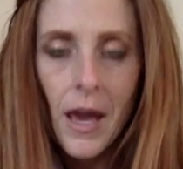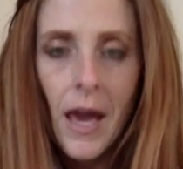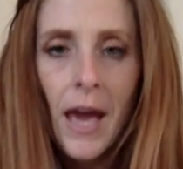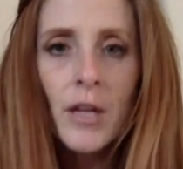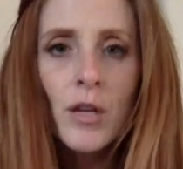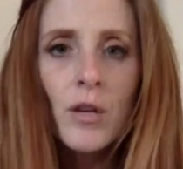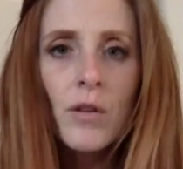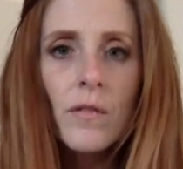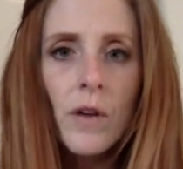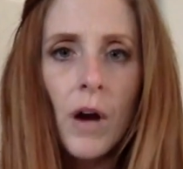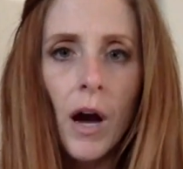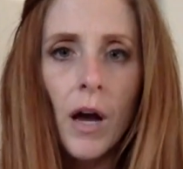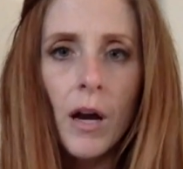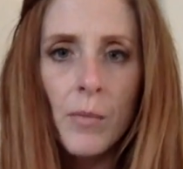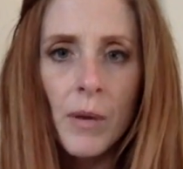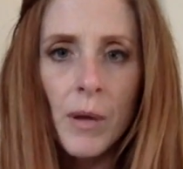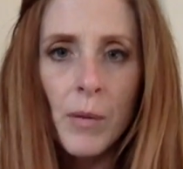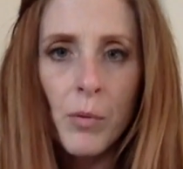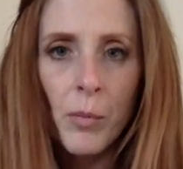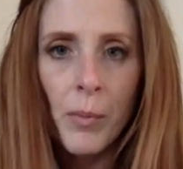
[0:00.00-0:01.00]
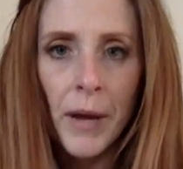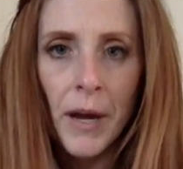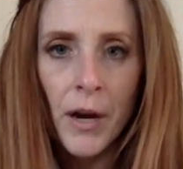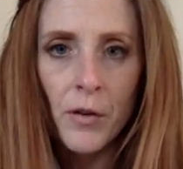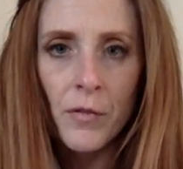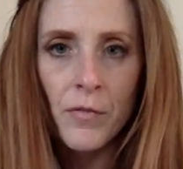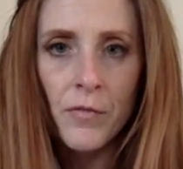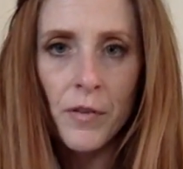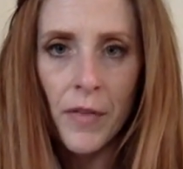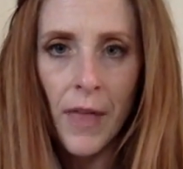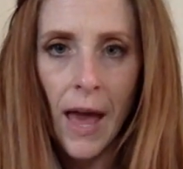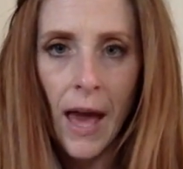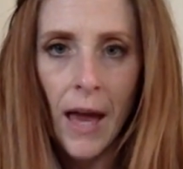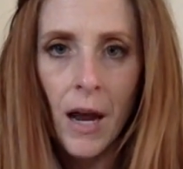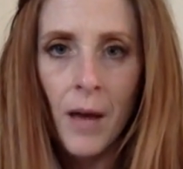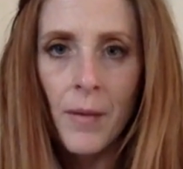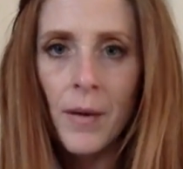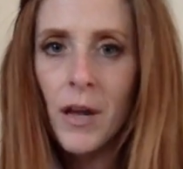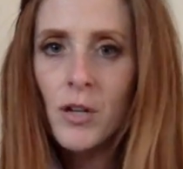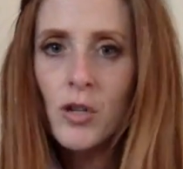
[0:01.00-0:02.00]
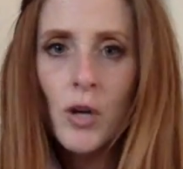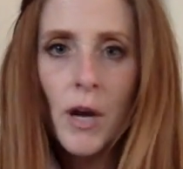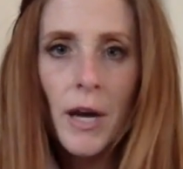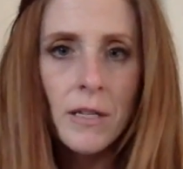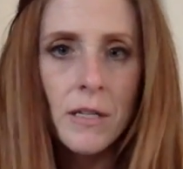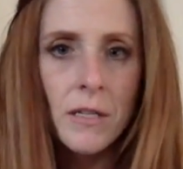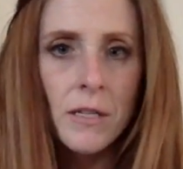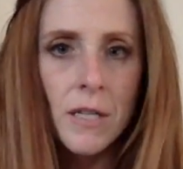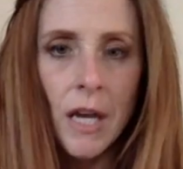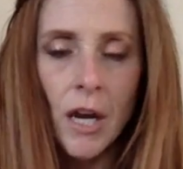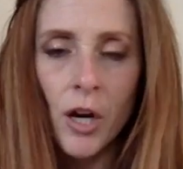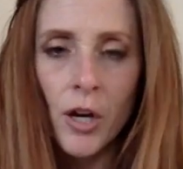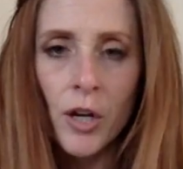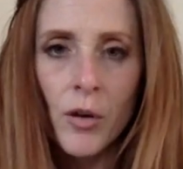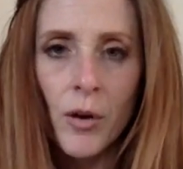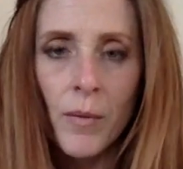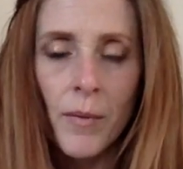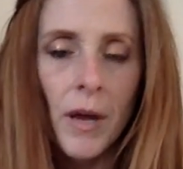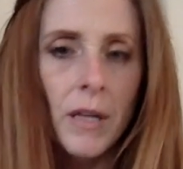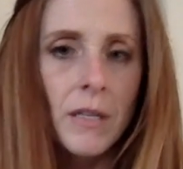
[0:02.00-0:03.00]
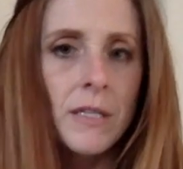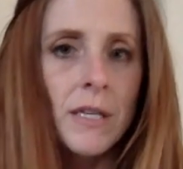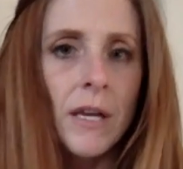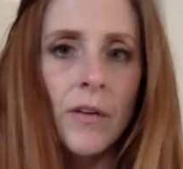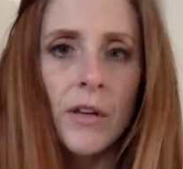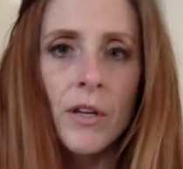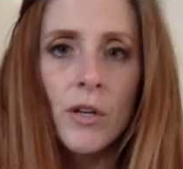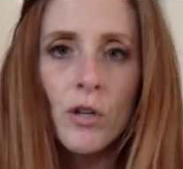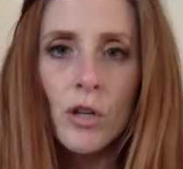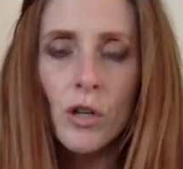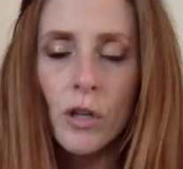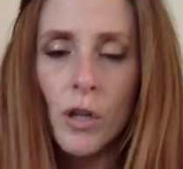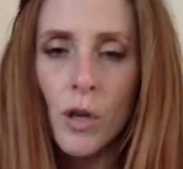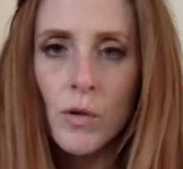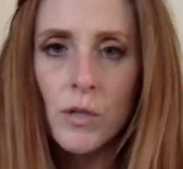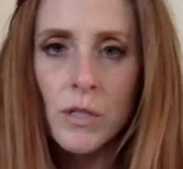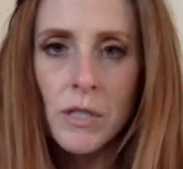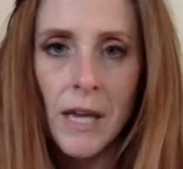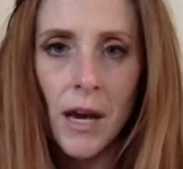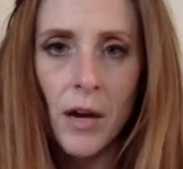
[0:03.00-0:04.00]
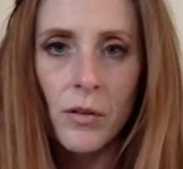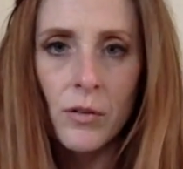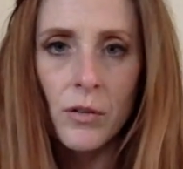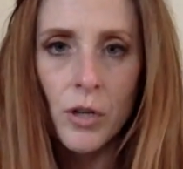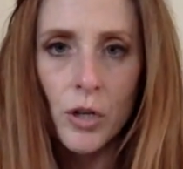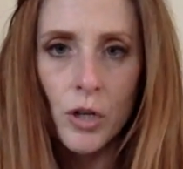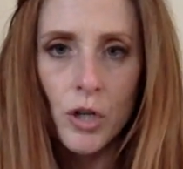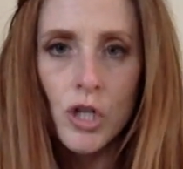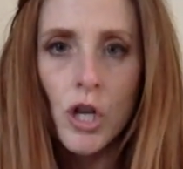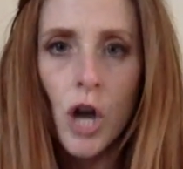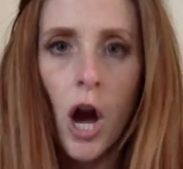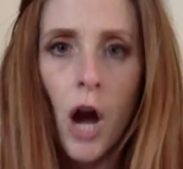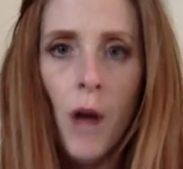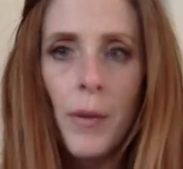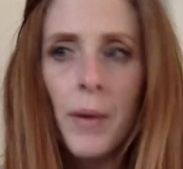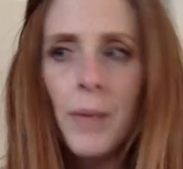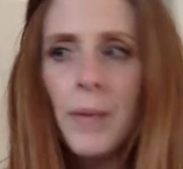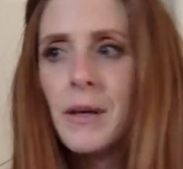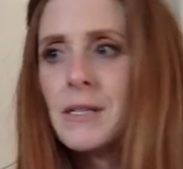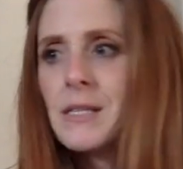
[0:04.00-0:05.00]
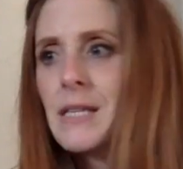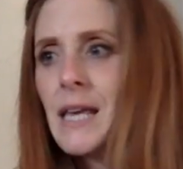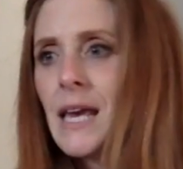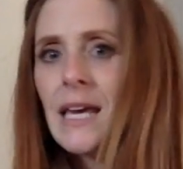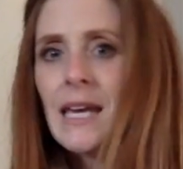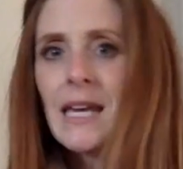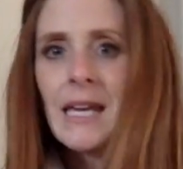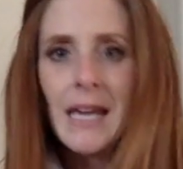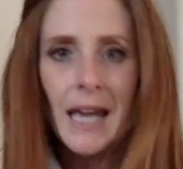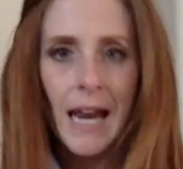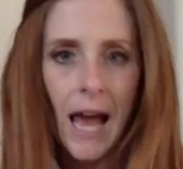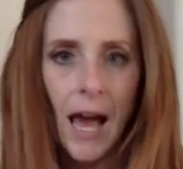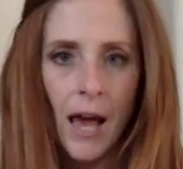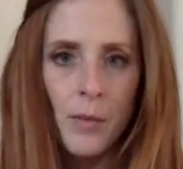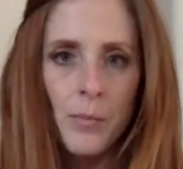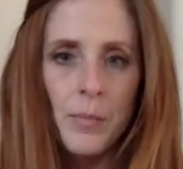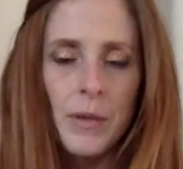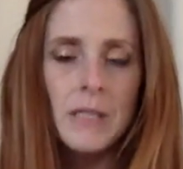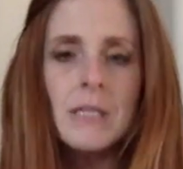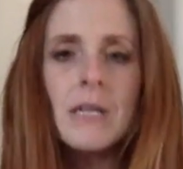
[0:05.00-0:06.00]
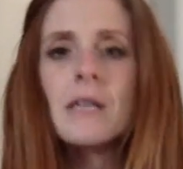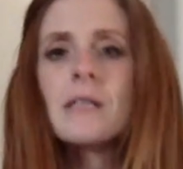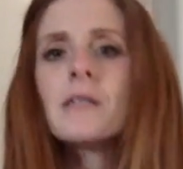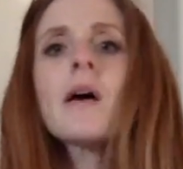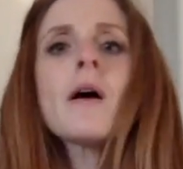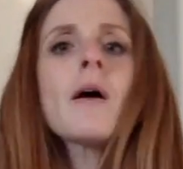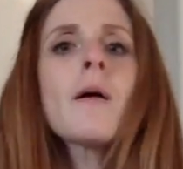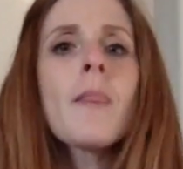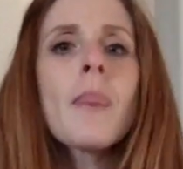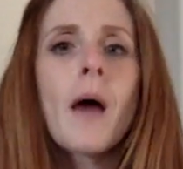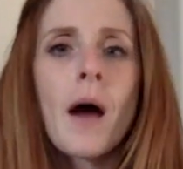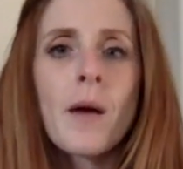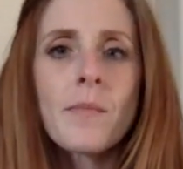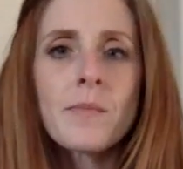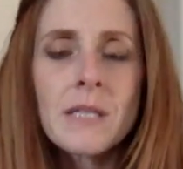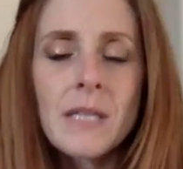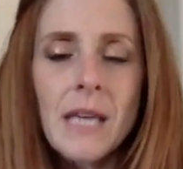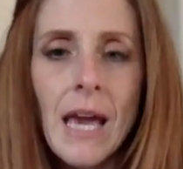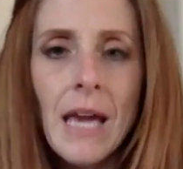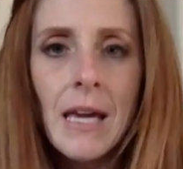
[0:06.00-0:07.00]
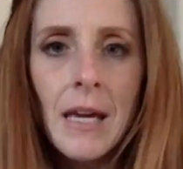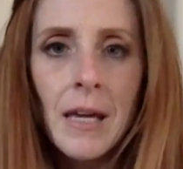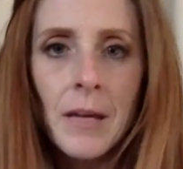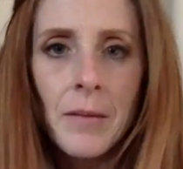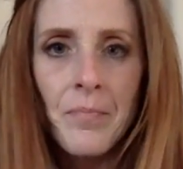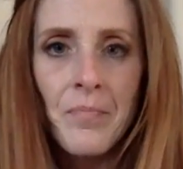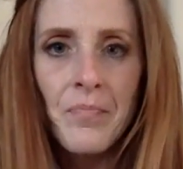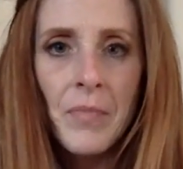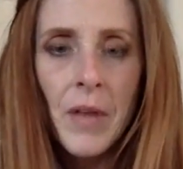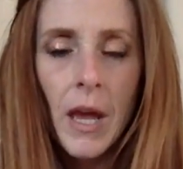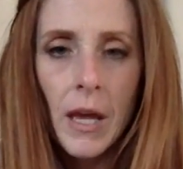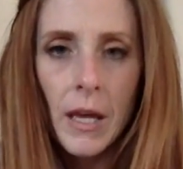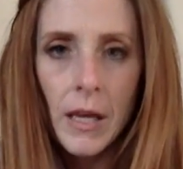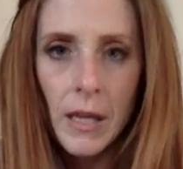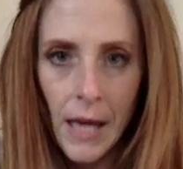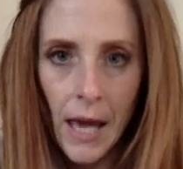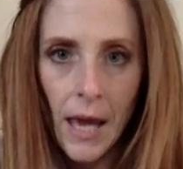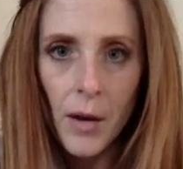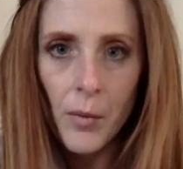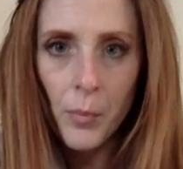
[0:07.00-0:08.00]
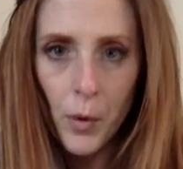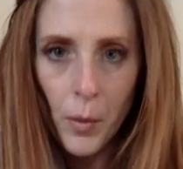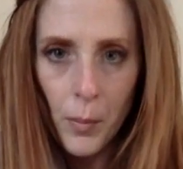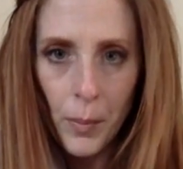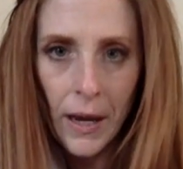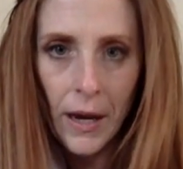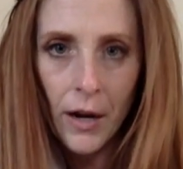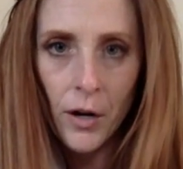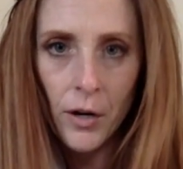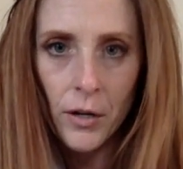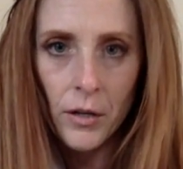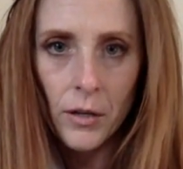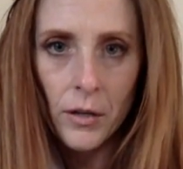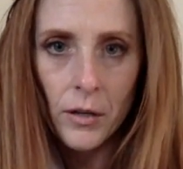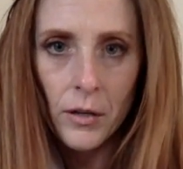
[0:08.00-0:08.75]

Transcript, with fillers: And you've got to be prepared for that. I'm not trying to scare you. I'm not telling you to close down your shop. I'm not saying get out of business. I'm saying get prepared